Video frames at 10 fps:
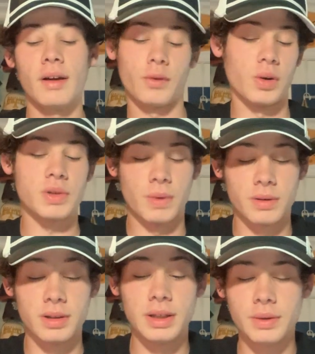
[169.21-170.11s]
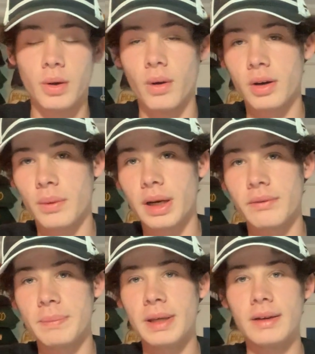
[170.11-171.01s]
of course, he would go on to win
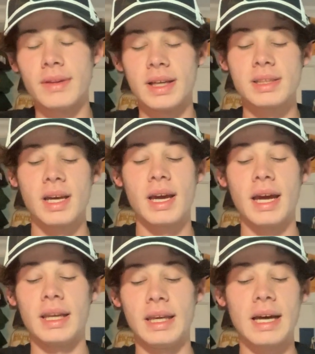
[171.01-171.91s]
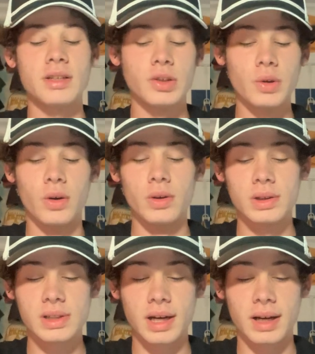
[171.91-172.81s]
MVP of this, and he had 2
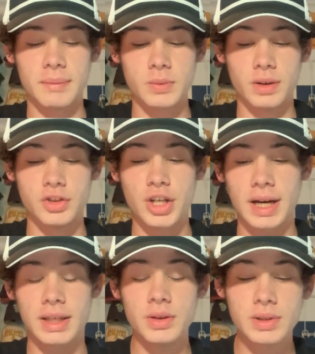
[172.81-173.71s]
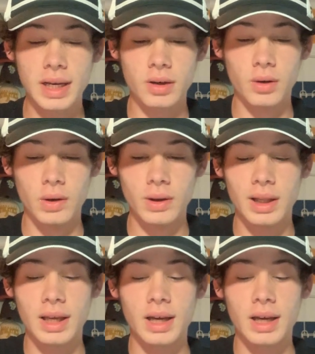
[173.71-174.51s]
goals, as well as Jack Hughes had a goal,